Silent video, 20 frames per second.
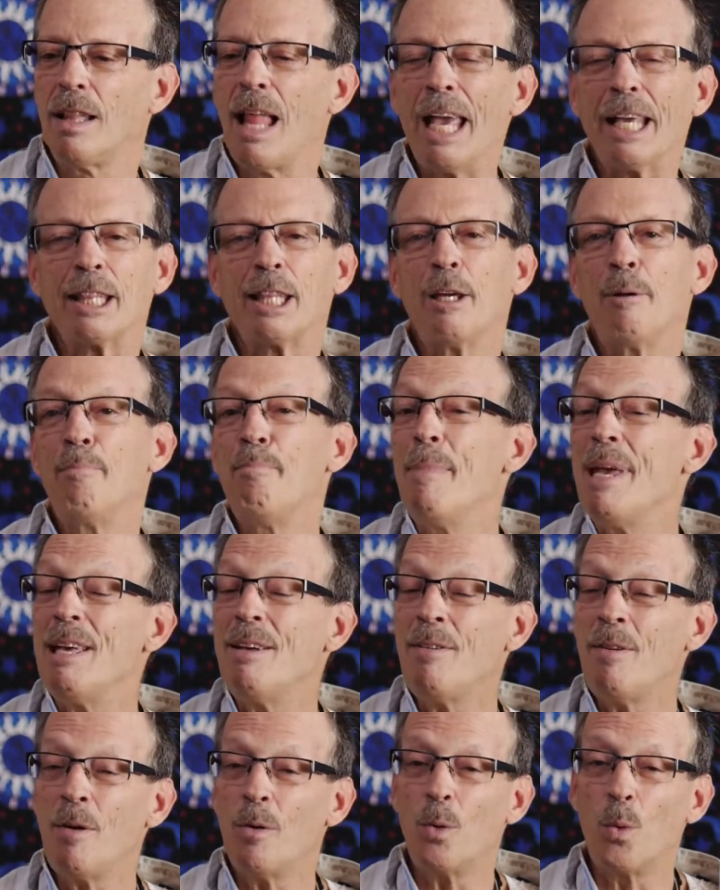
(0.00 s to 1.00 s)
like their
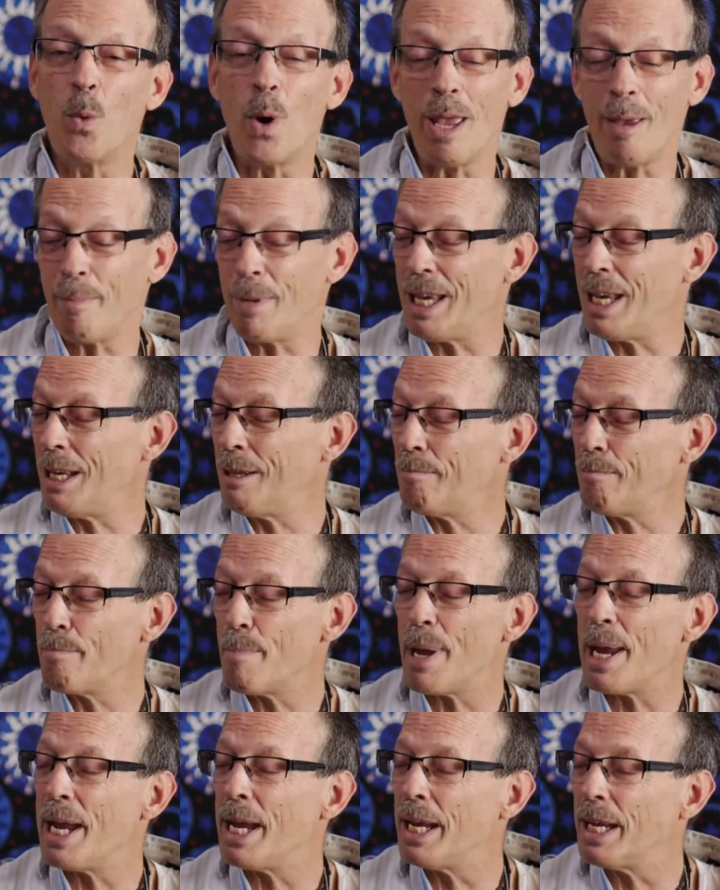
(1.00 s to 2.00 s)

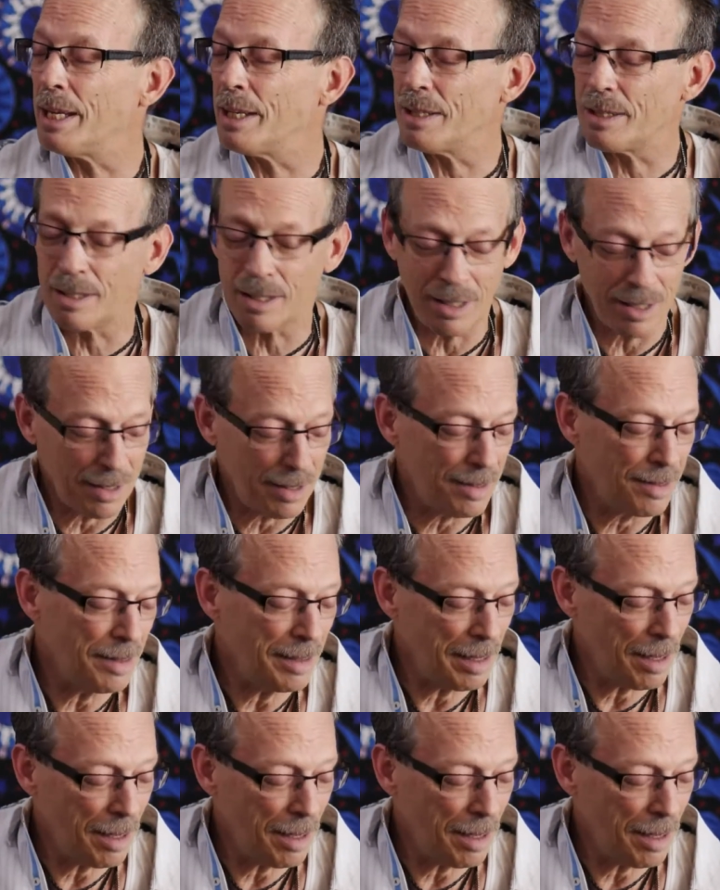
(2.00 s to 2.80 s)
women mean.